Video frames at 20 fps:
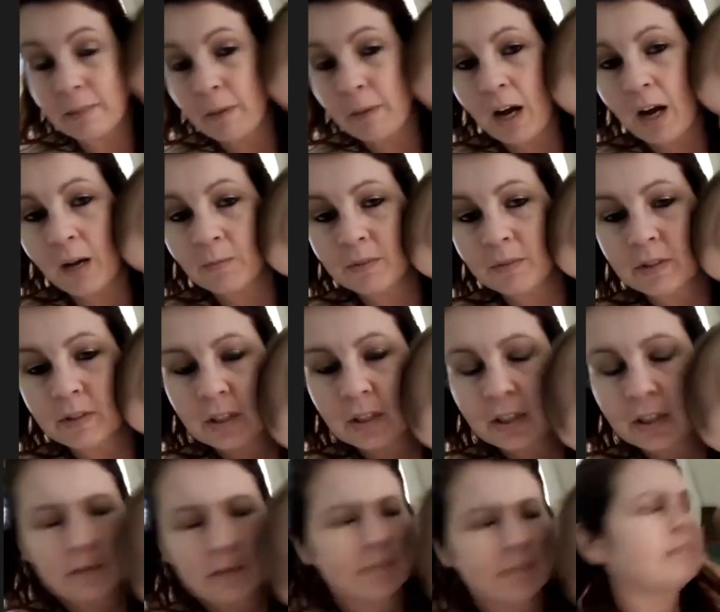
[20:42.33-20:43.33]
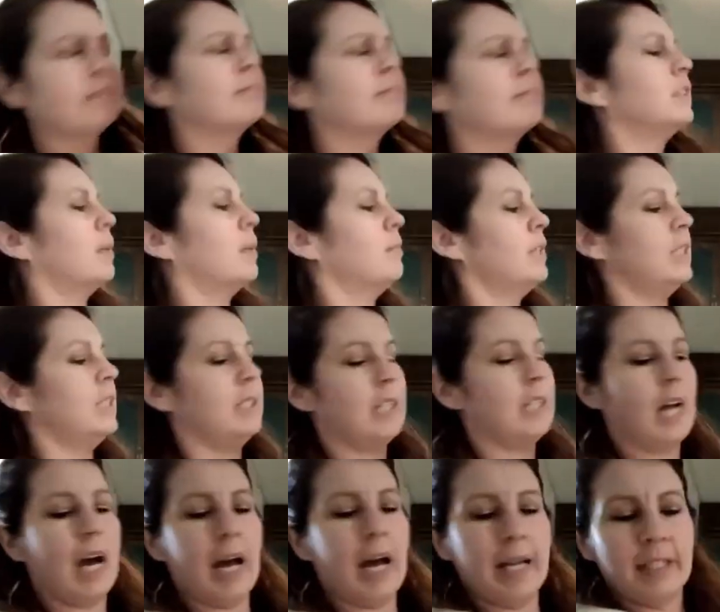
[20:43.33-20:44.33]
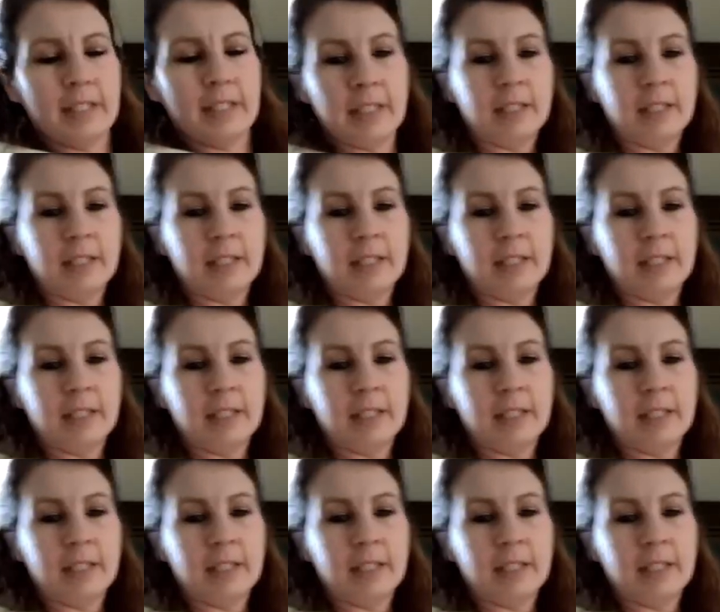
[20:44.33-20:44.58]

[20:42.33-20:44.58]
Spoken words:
mom, some does not,